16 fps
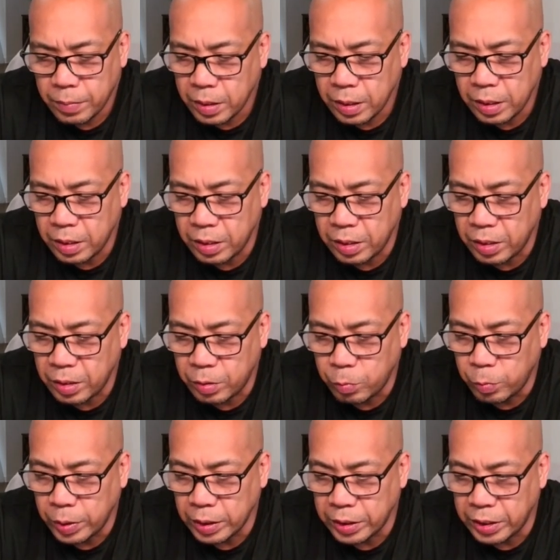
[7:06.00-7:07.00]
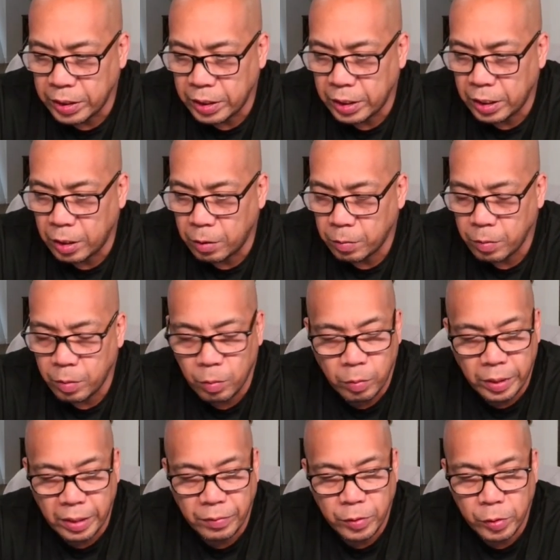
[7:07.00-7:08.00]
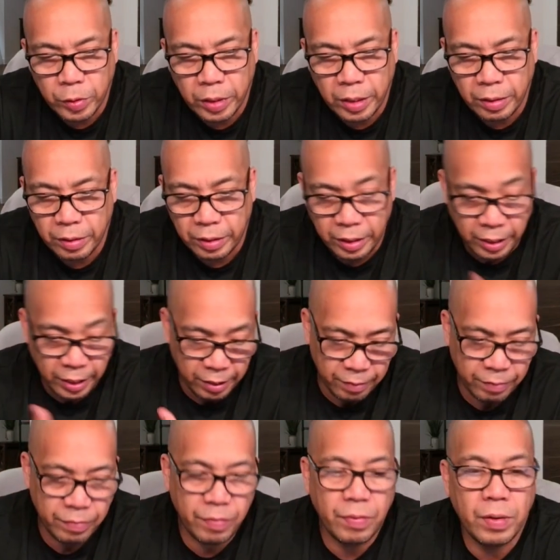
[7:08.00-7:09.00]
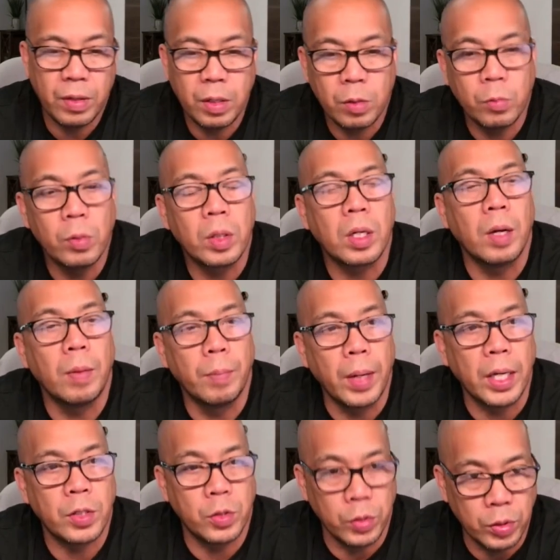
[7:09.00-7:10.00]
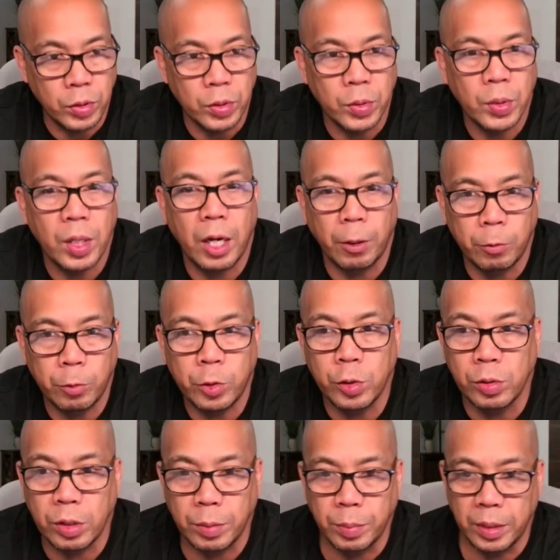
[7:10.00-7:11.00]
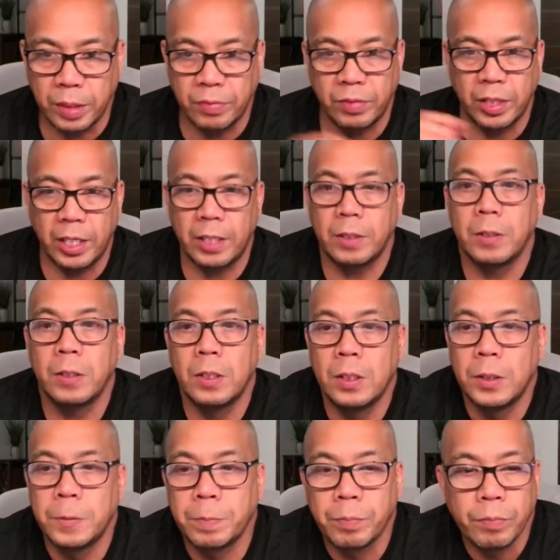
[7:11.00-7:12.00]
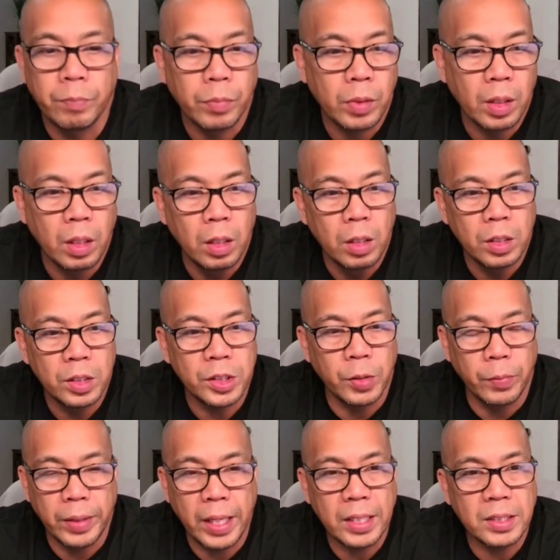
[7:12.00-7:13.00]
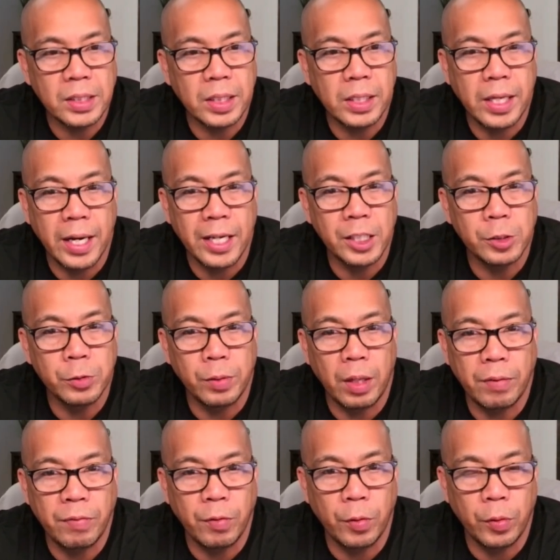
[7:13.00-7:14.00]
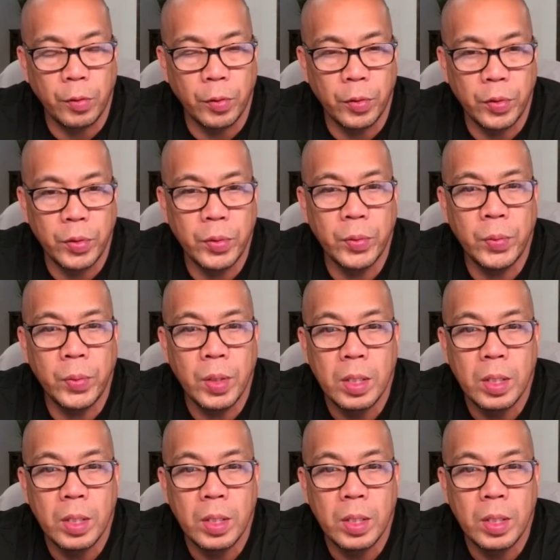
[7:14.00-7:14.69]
it really, whatever you give will come back to you. I truly believe in that. So with that said, guys, without further ado,